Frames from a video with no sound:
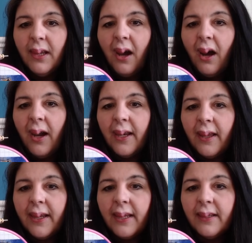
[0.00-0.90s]

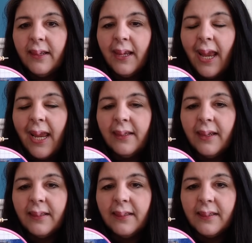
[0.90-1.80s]
highlight
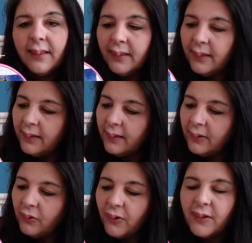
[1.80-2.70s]
and
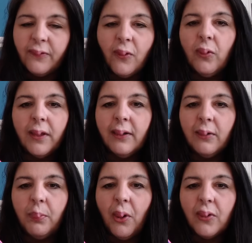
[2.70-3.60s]
cross off all the little
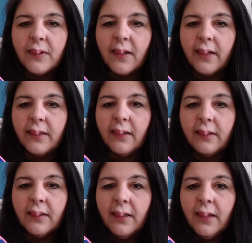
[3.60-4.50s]
blocks that I'd
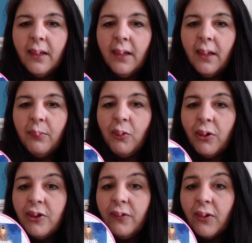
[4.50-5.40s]
done. But
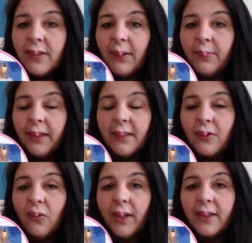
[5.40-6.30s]
once you've got something that's
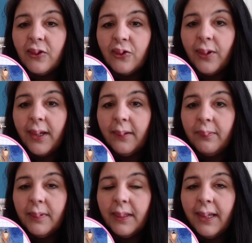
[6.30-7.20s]
all
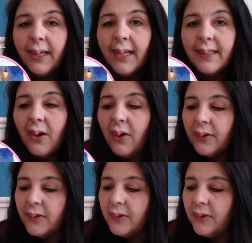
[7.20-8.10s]
extreme, it gets
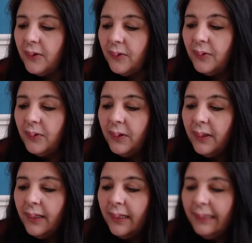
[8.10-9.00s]
harder to,
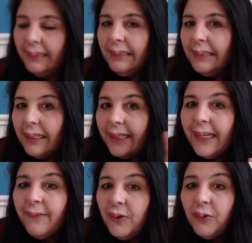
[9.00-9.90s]

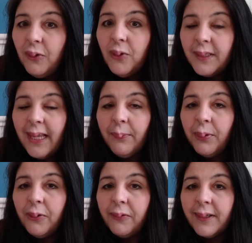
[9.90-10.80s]
like if you lose that
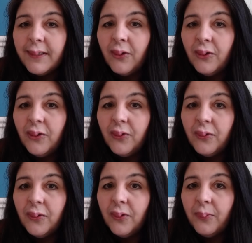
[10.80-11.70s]
progress on
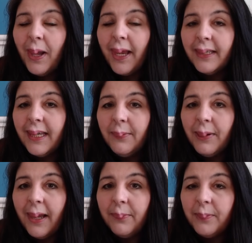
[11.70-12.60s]
your Pattern Keeper
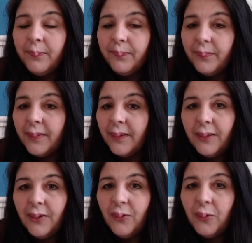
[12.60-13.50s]
app,
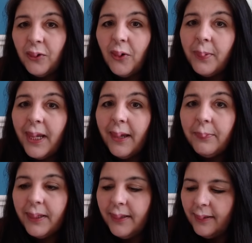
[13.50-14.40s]
you would not be
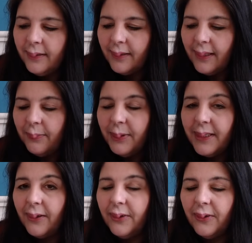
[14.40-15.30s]
happy, let me
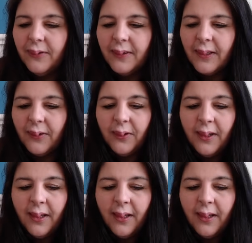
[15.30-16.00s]
tell you. So